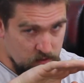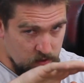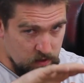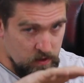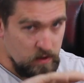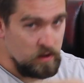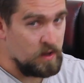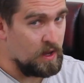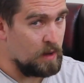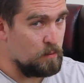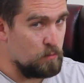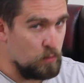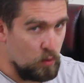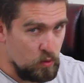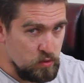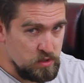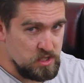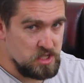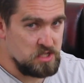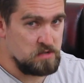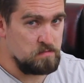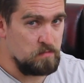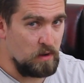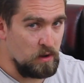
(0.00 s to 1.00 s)
you get more
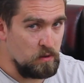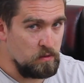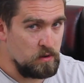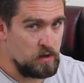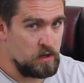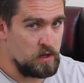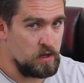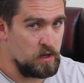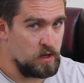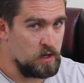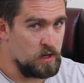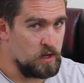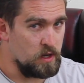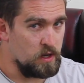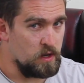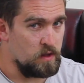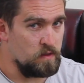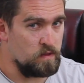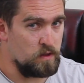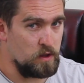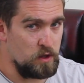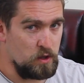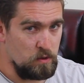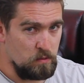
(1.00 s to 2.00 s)
smoke
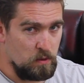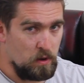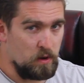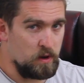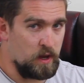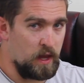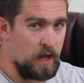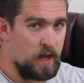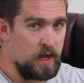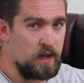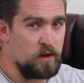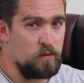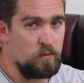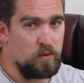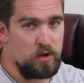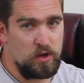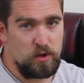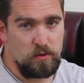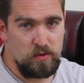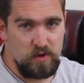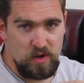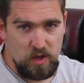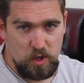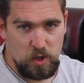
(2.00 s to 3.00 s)
than you are getting when
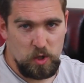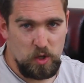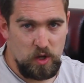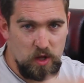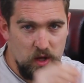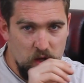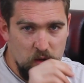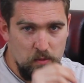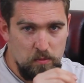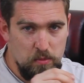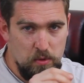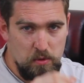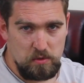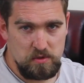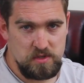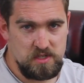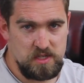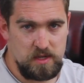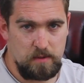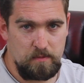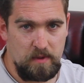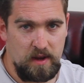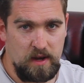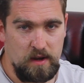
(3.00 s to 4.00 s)
you initially pour
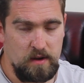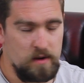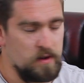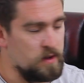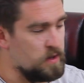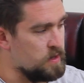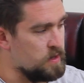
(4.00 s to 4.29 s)
some in.